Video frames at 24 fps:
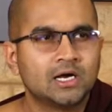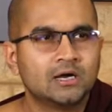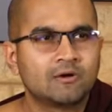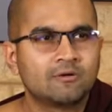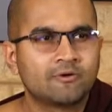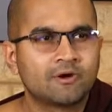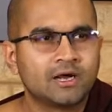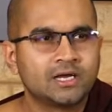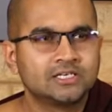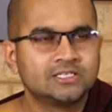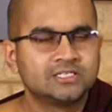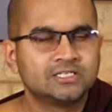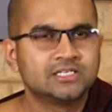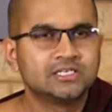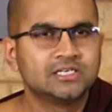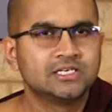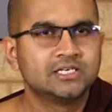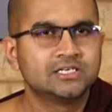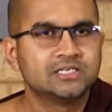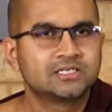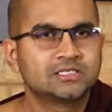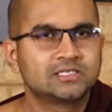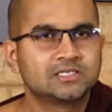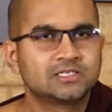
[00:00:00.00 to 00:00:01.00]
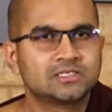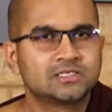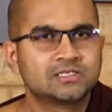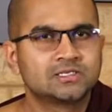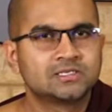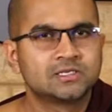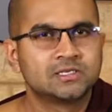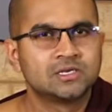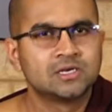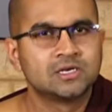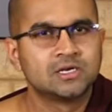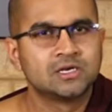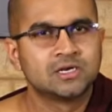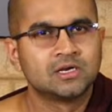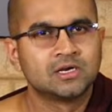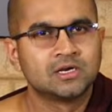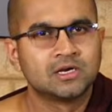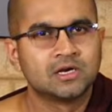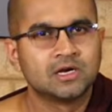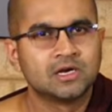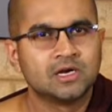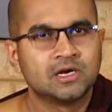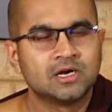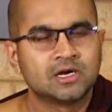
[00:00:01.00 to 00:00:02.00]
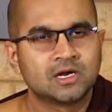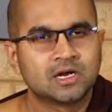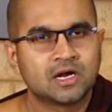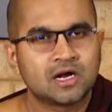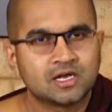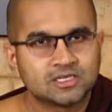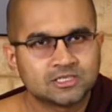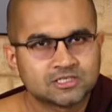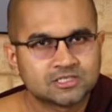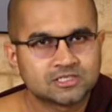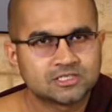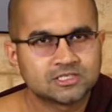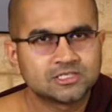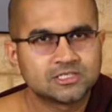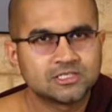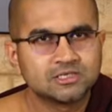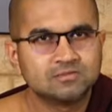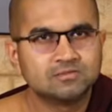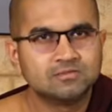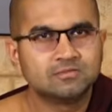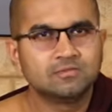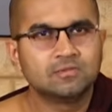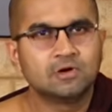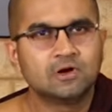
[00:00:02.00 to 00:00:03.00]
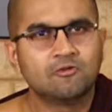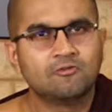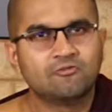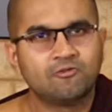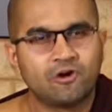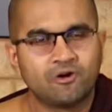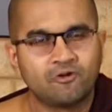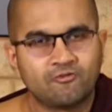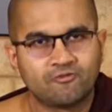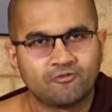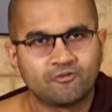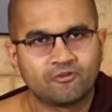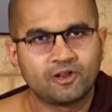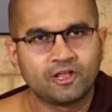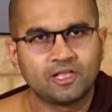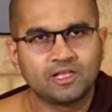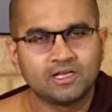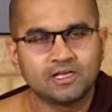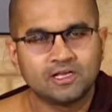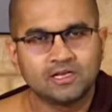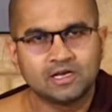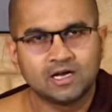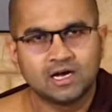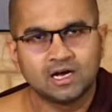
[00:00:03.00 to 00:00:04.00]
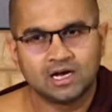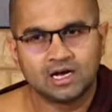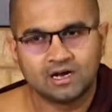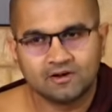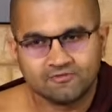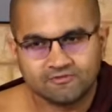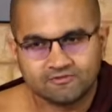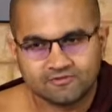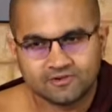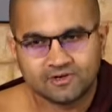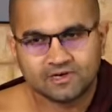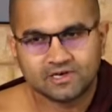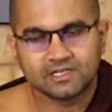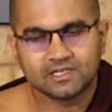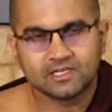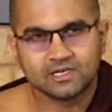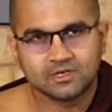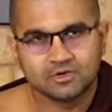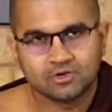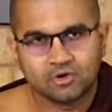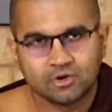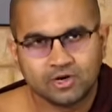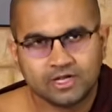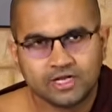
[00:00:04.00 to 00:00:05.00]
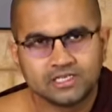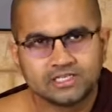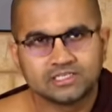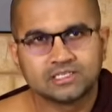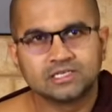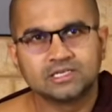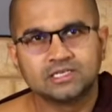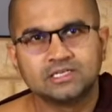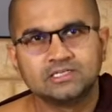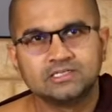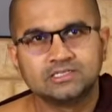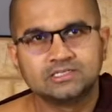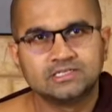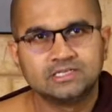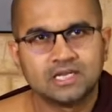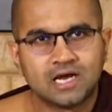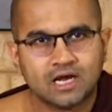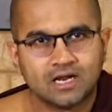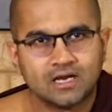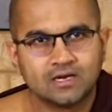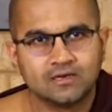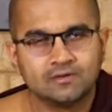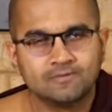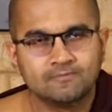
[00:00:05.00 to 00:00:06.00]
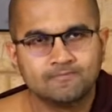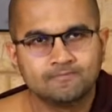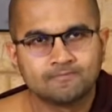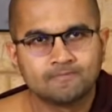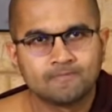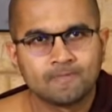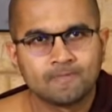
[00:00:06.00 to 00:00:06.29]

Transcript: righteous custom of offering, after the donation is done,